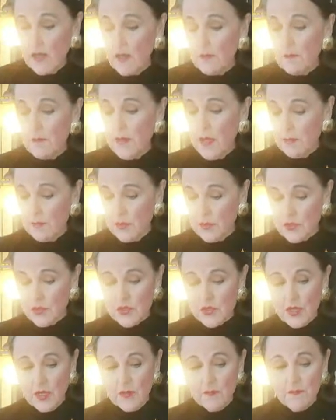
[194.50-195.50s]

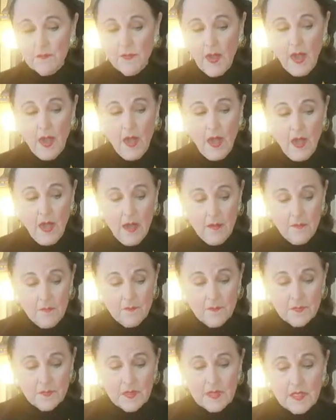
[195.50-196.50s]
membership
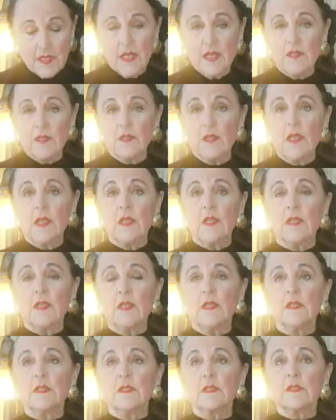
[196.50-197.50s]
that
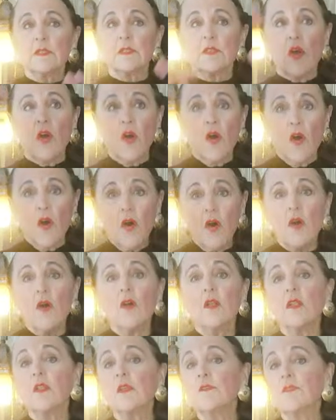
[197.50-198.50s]
is
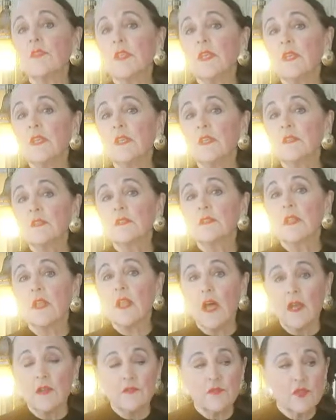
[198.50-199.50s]
all of these
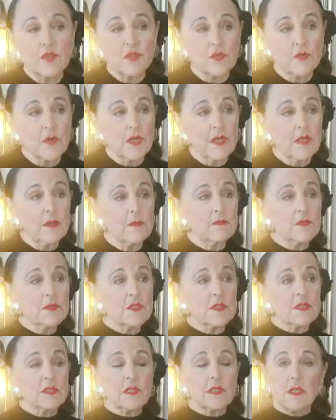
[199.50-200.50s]
live
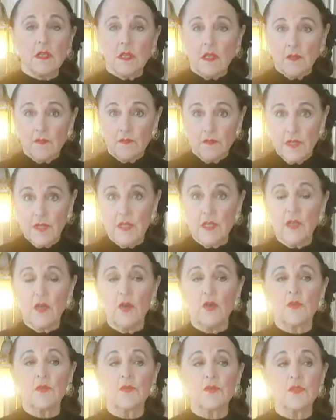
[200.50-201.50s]
streams,
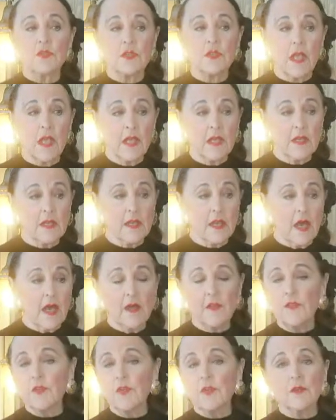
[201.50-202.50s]
videos, and
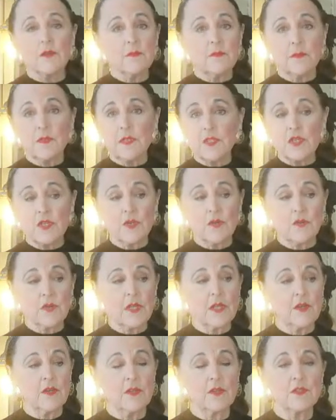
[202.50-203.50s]
other
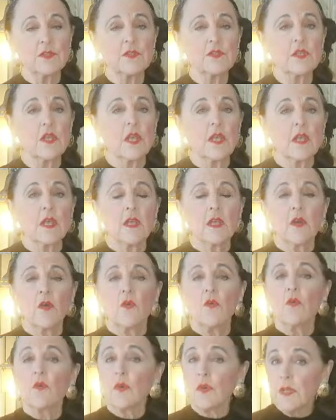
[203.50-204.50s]
materials
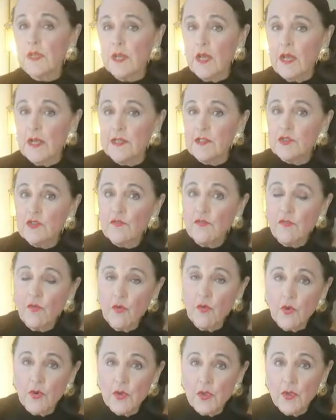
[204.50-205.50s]
organized
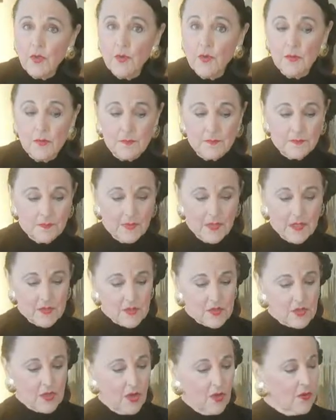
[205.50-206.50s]
for you.
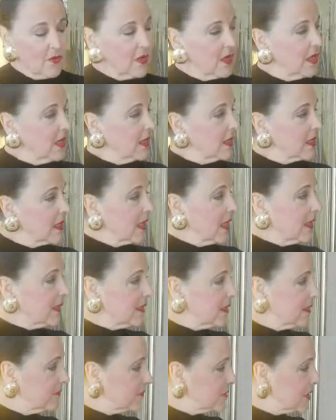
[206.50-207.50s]
So let
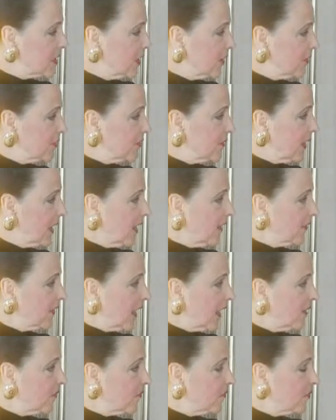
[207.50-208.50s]
him tell you how
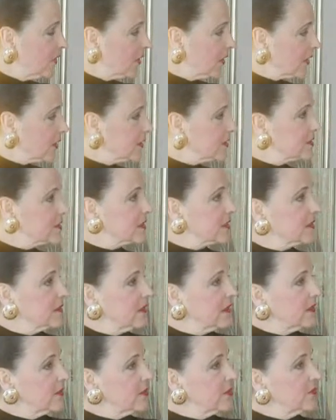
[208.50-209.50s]
that works.
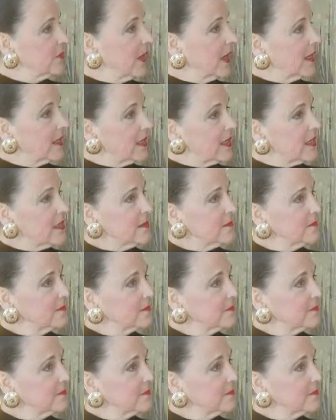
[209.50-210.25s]
You ready?